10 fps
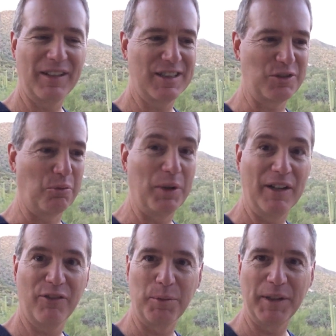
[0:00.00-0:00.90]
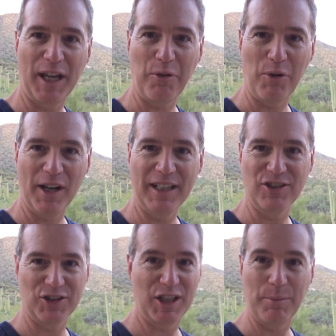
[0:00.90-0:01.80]
just win from day one
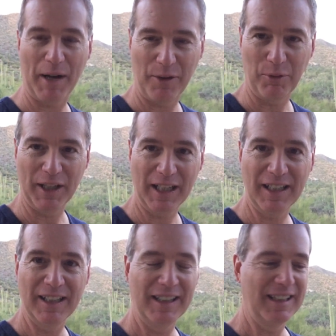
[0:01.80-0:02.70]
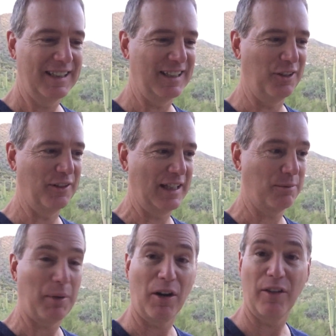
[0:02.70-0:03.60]
and just keep on winning. You know,
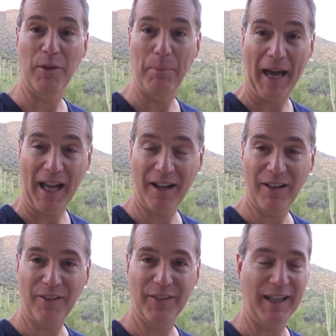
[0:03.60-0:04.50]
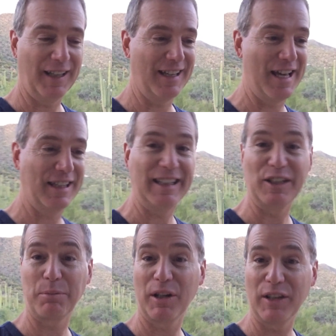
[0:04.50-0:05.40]
that's part of the battle. That I think
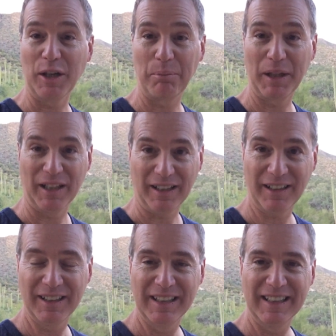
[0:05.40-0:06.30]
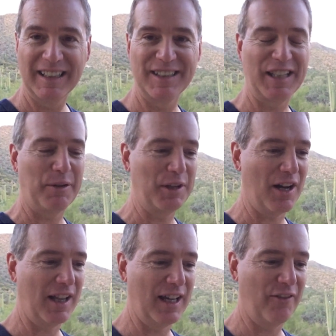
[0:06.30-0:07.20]
that's part of the appeal, is that we
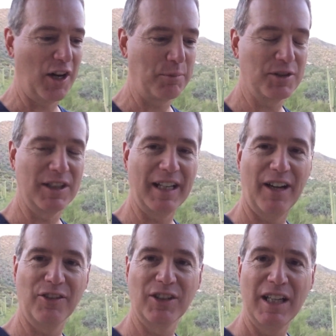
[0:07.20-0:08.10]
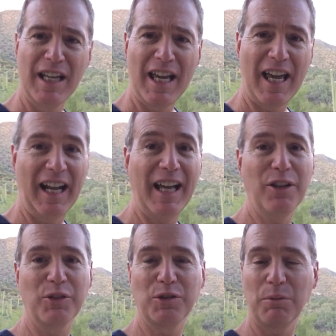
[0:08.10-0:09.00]
all have ups and downs. And I
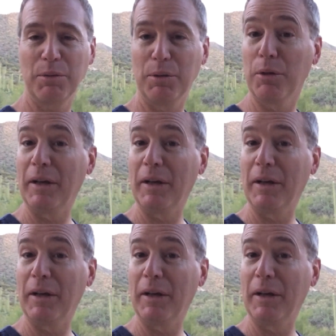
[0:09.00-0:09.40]
know so many people,